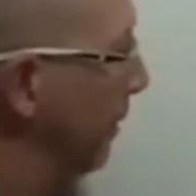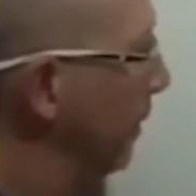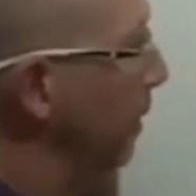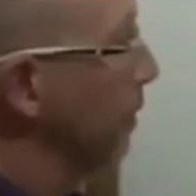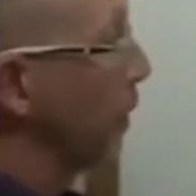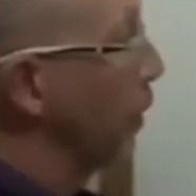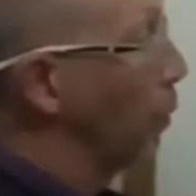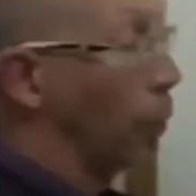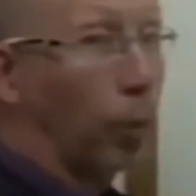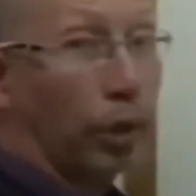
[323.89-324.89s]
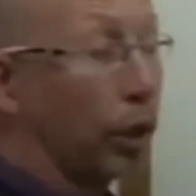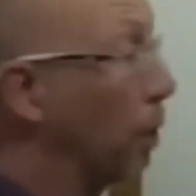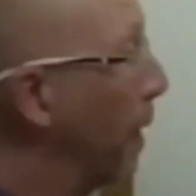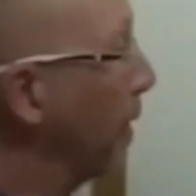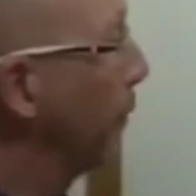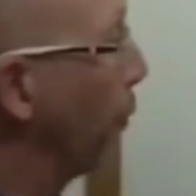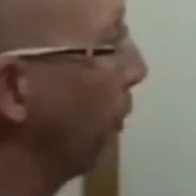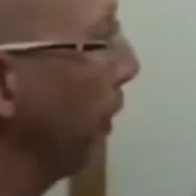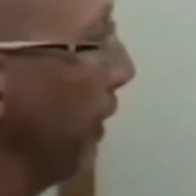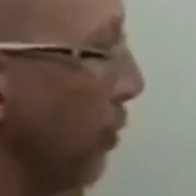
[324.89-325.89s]
So we're gonna go back and forth.
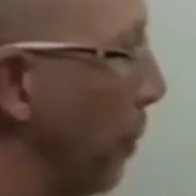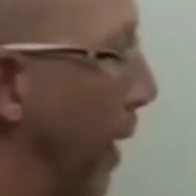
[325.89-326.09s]
Let's go back to